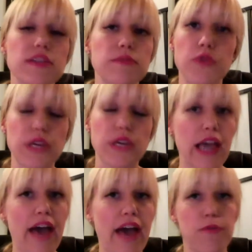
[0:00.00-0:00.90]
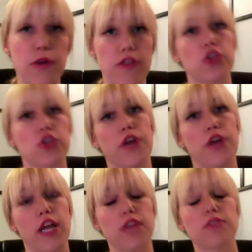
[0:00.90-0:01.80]
I'm doing half marathon
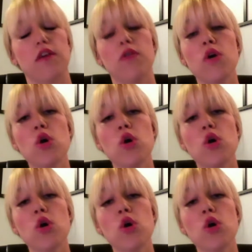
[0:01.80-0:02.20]
training. So